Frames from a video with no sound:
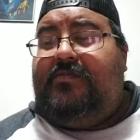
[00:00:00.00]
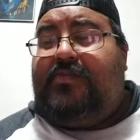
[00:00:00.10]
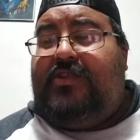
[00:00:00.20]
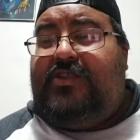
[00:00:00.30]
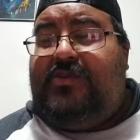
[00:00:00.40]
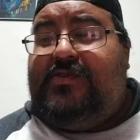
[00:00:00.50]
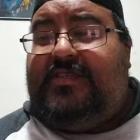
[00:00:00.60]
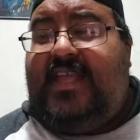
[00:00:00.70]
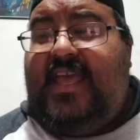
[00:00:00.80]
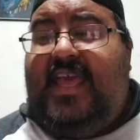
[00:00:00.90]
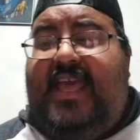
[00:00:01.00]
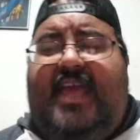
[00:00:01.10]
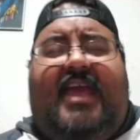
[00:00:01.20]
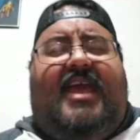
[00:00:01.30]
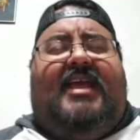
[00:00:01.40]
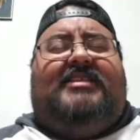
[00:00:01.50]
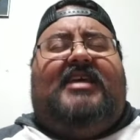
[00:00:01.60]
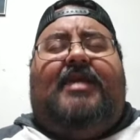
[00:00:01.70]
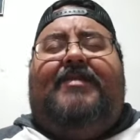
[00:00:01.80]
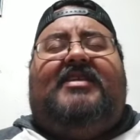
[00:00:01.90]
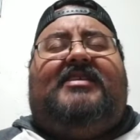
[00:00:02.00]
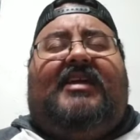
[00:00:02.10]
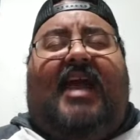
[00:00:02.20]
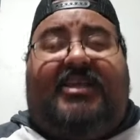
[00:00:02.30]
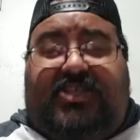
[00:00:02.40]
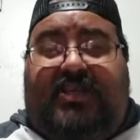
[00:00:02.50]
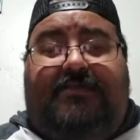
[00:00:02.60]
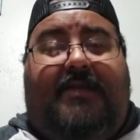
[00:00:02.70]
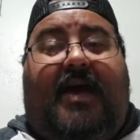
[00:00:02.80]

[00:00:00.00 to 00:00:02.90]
produced Terima Kasih.